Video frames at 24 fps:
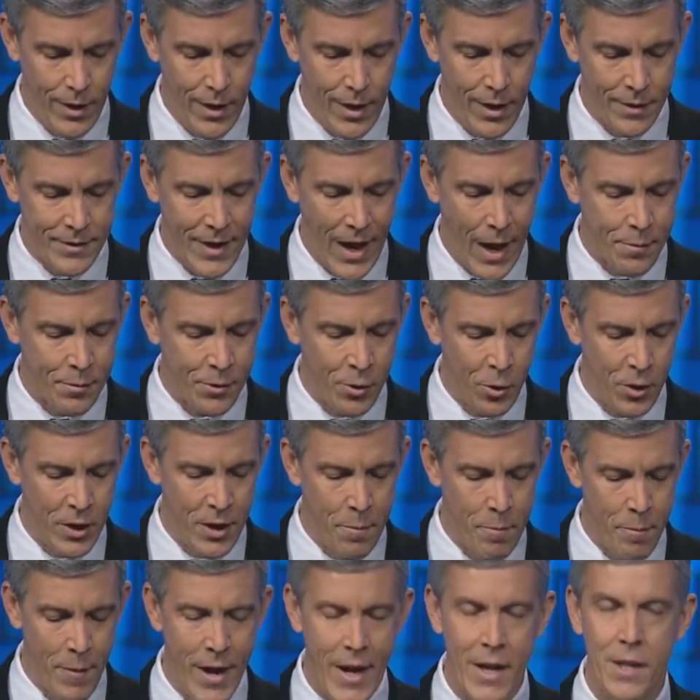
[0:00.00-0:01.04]
It's absolutely
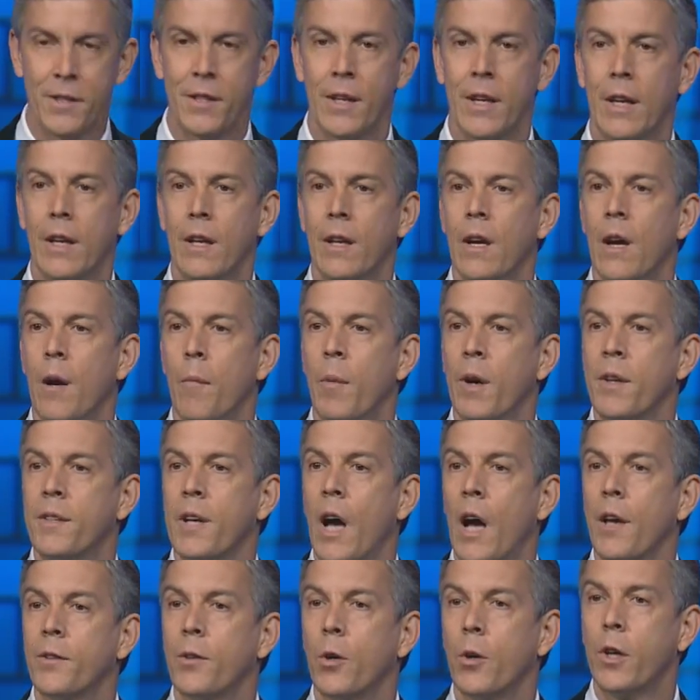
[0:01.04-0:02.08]
amazing, but it's
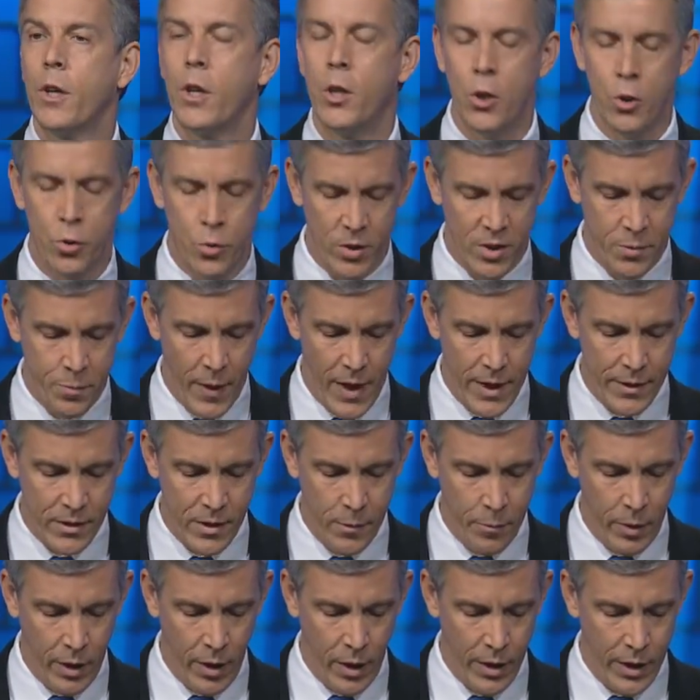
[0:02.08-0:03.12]
also a huge
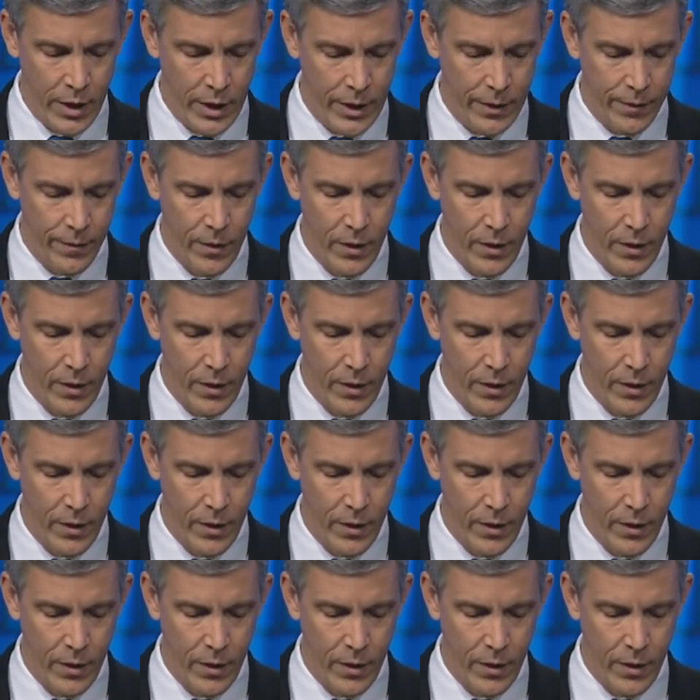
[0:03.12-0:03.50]
responsibility.